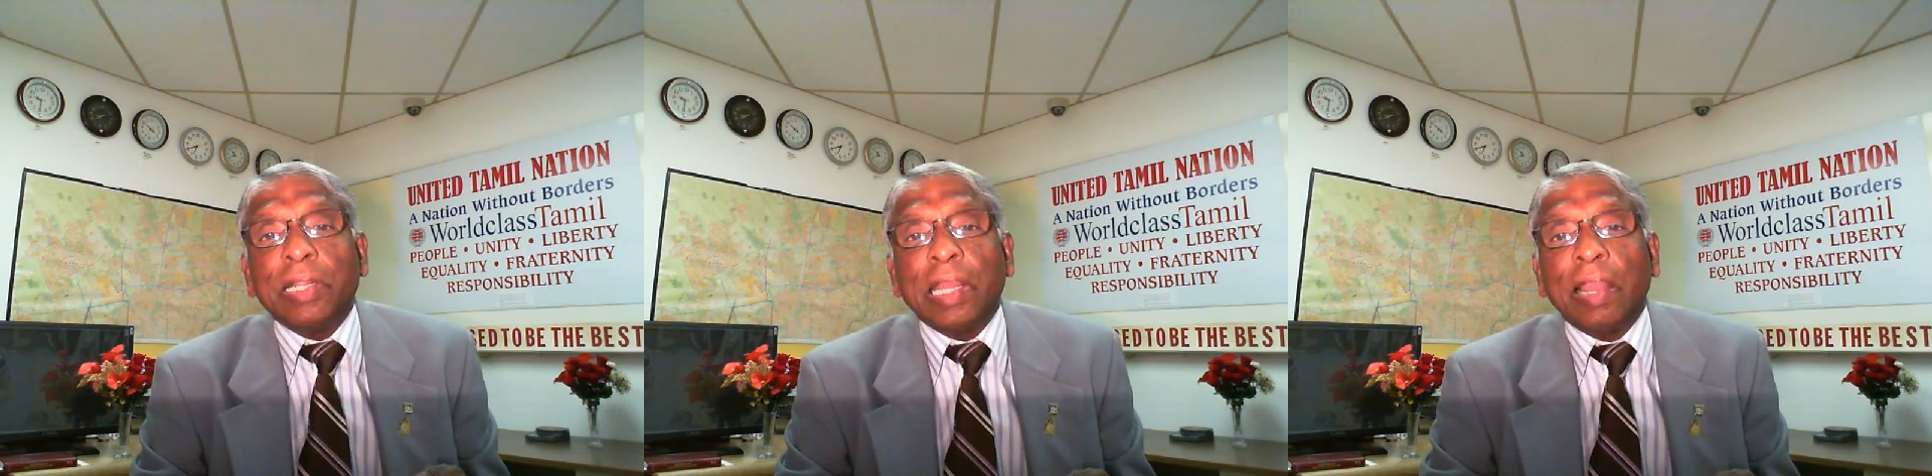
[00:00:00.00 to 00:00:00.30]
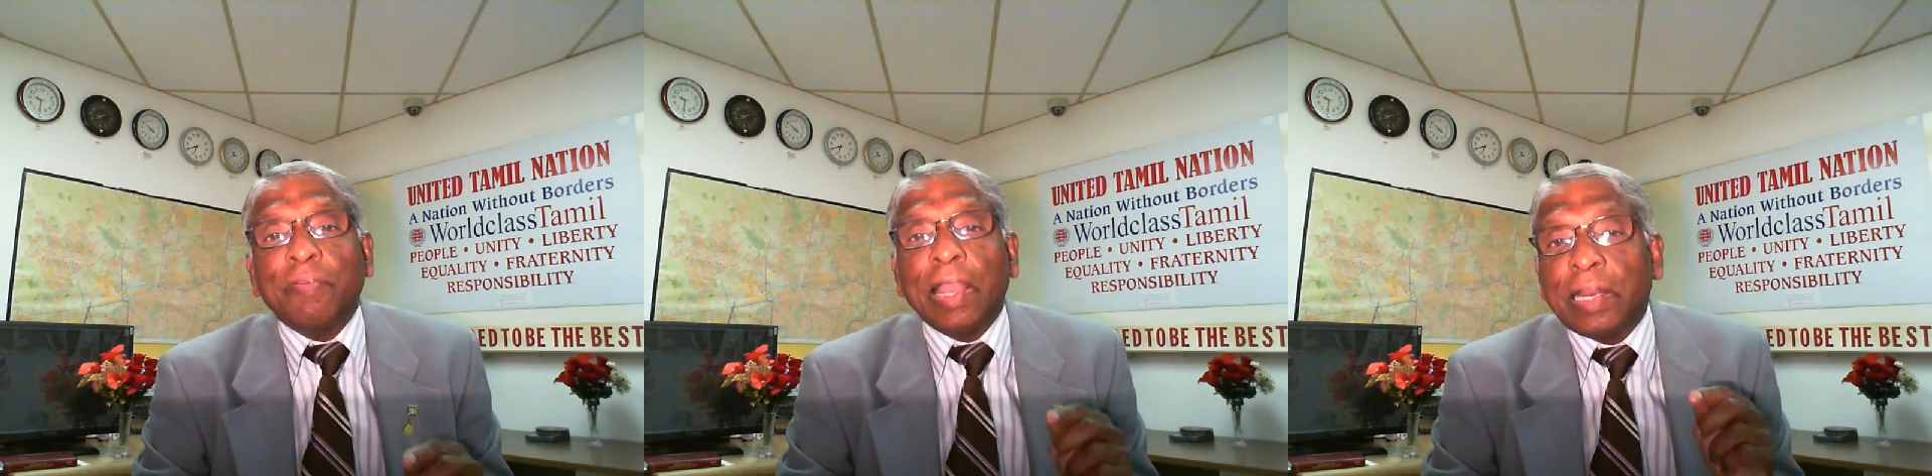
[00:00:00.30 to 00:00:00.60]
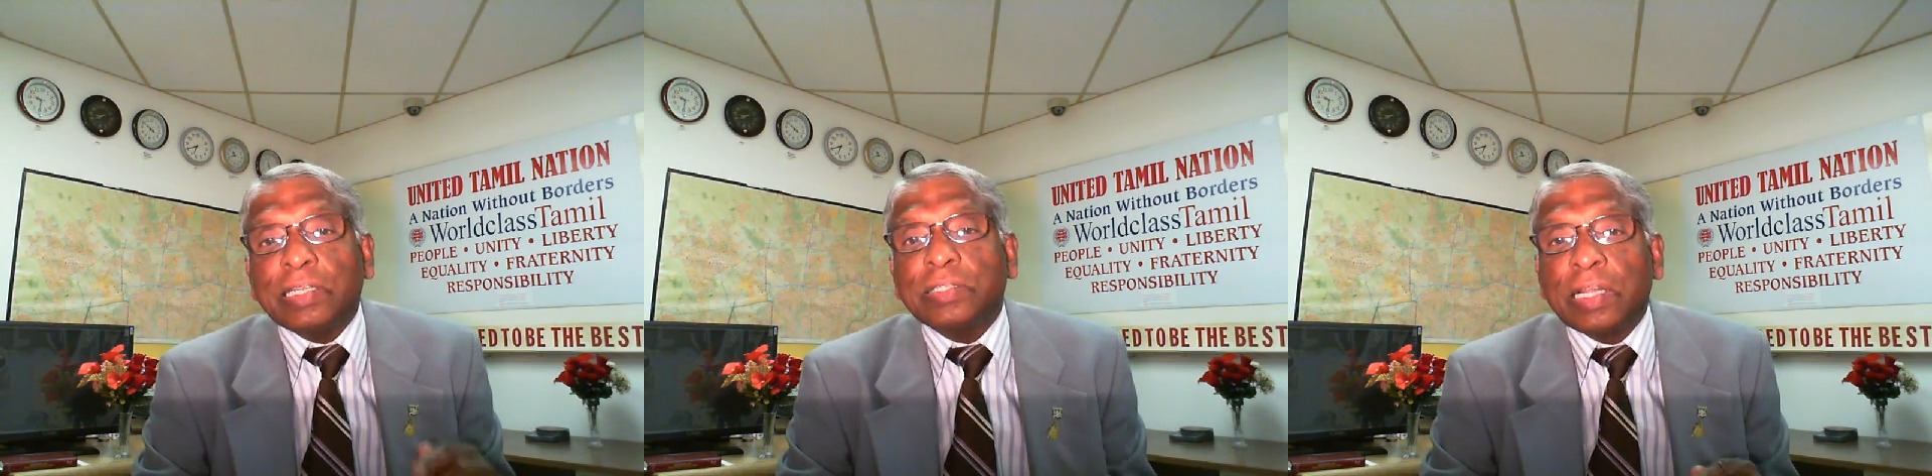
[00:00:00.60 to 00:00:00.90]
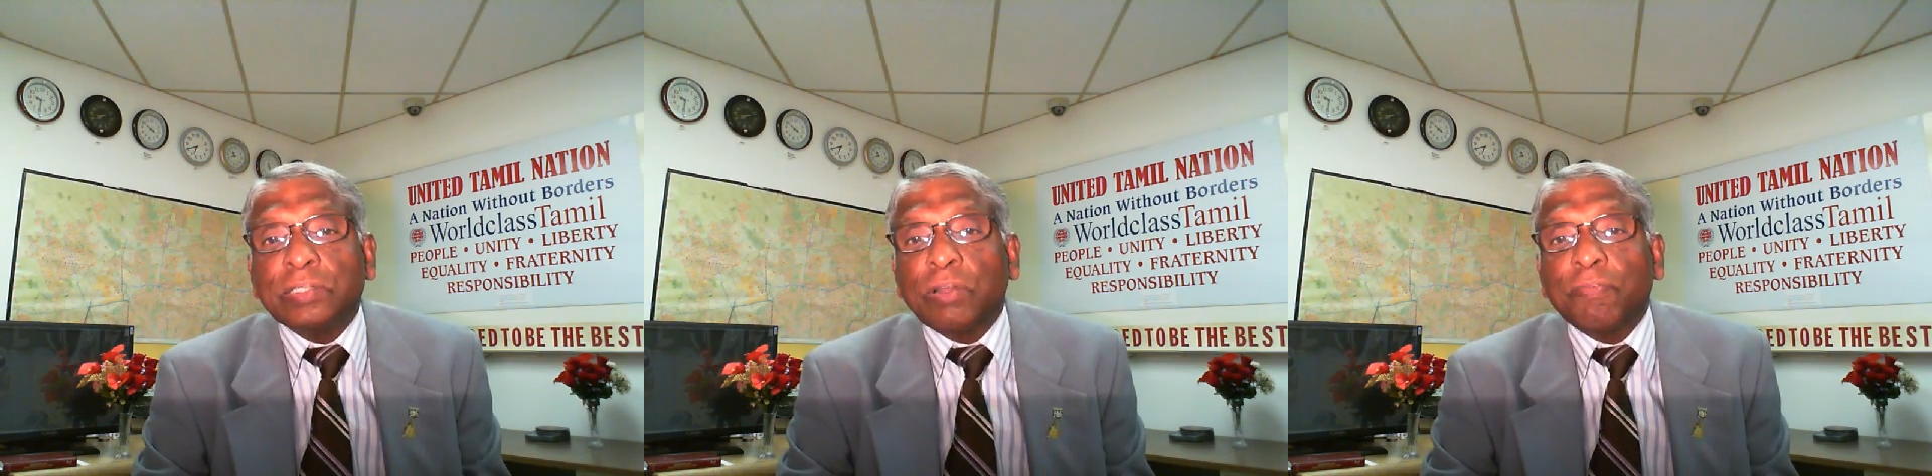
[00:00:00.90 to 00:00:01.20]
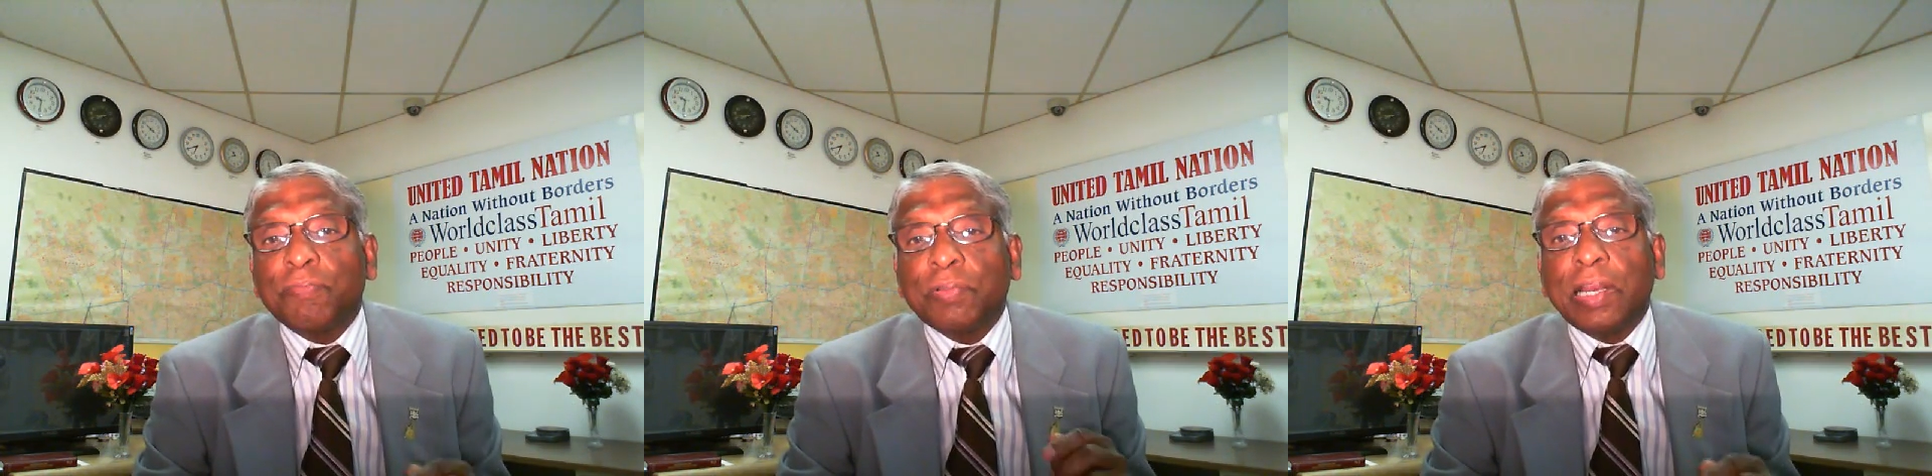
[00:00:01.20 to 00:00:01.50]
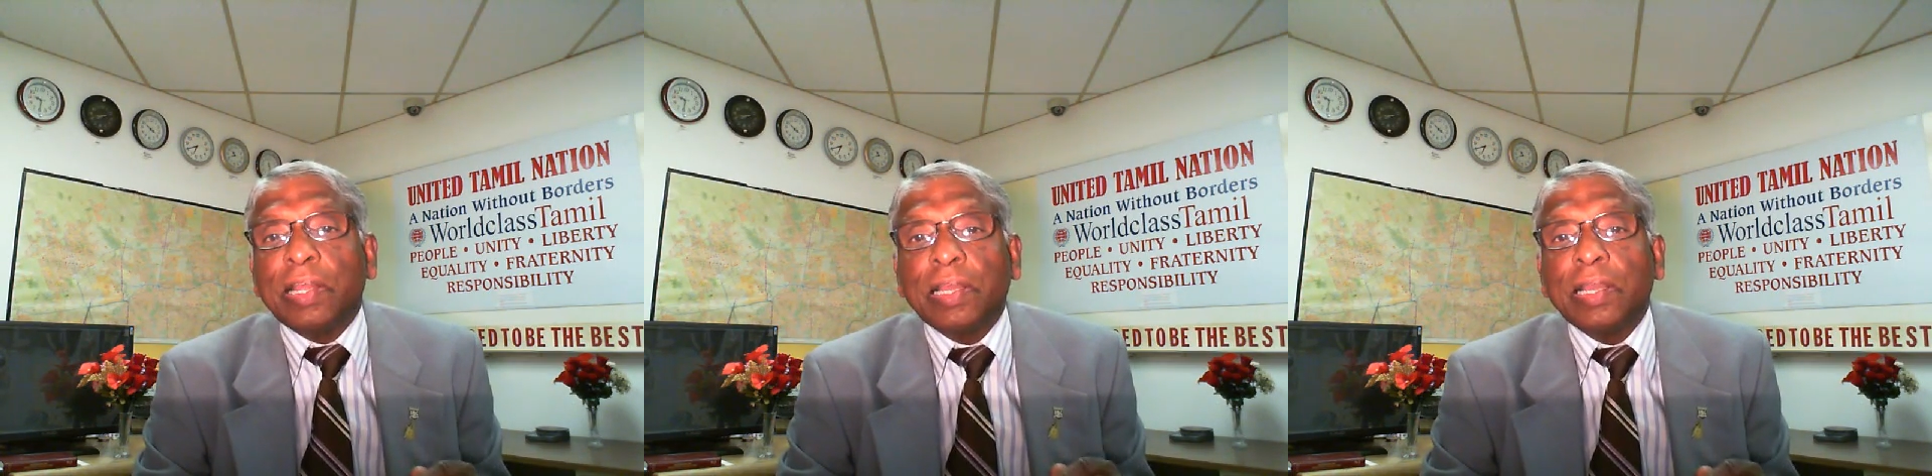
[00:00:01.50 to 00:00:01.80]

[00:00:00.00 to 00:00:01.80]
have any sense of feeling,